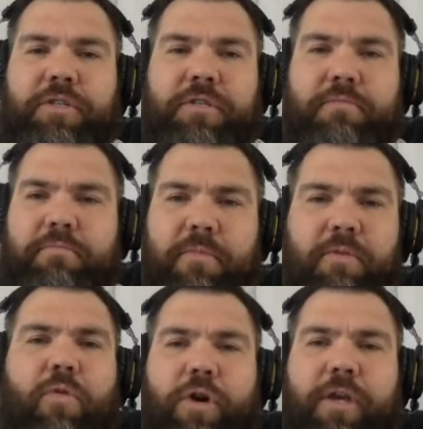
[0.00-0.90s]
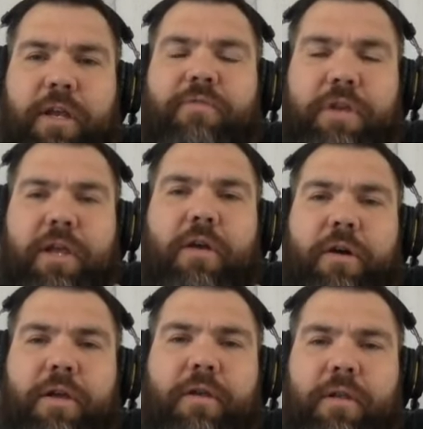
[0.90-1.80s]
just working every day
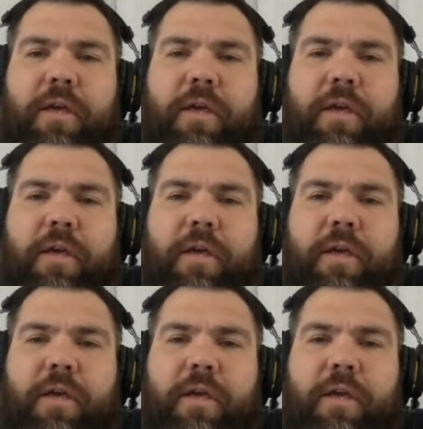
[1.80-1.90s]
on it.